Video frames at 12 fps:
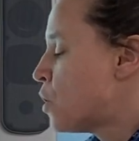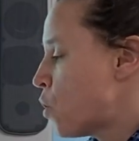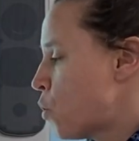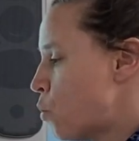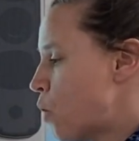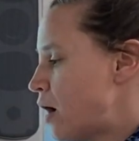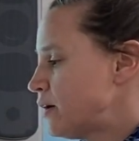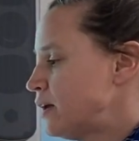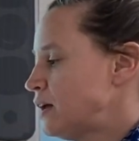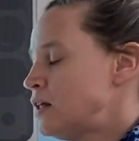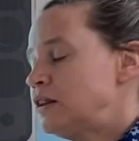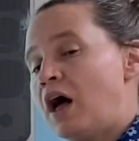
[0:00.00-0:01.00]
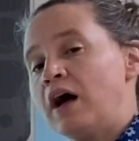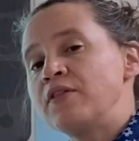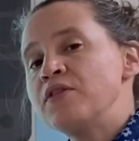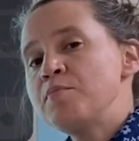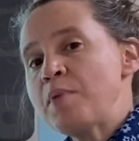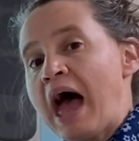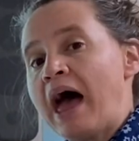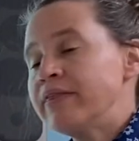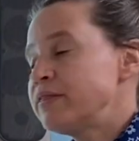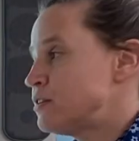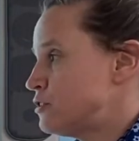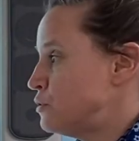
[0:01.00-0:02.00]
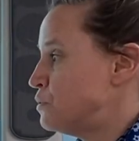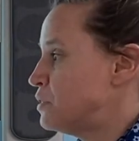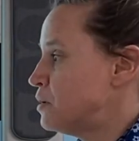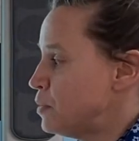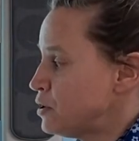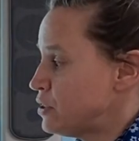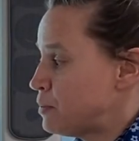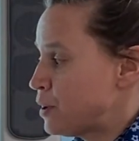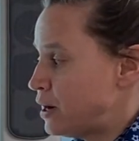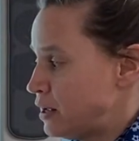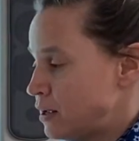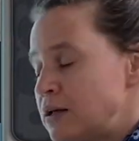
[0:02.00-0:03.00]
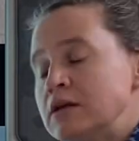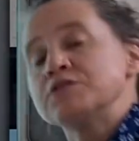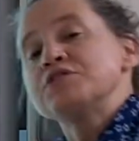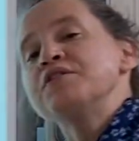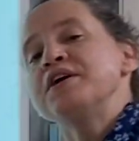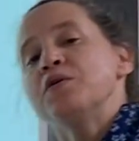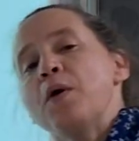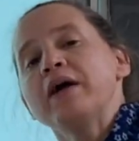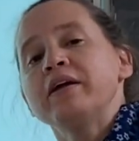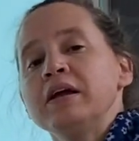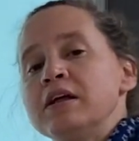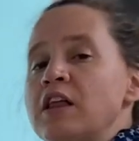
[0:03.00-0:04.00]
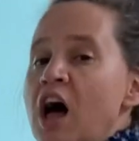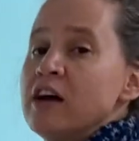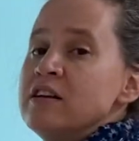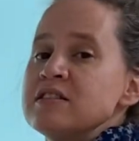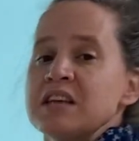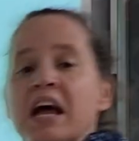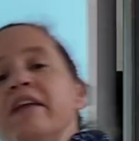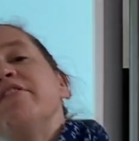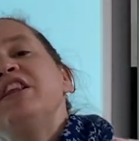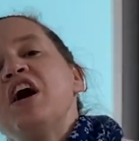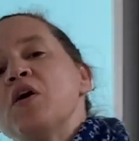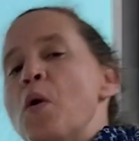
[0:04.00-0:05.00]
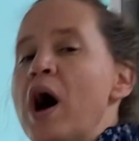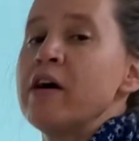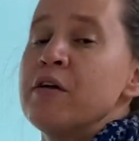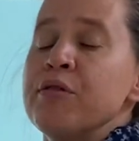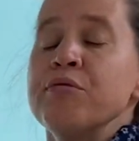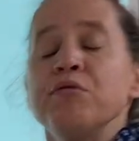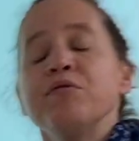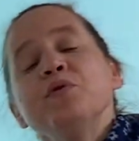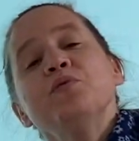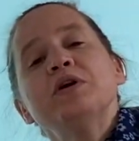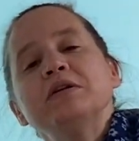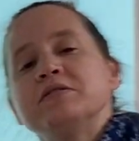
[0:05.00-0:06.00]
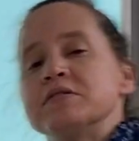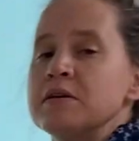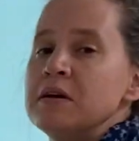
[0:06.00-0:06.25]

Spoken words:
walking along the path to the birthday party. So they're walking along. It's kind of a long walk through the woods.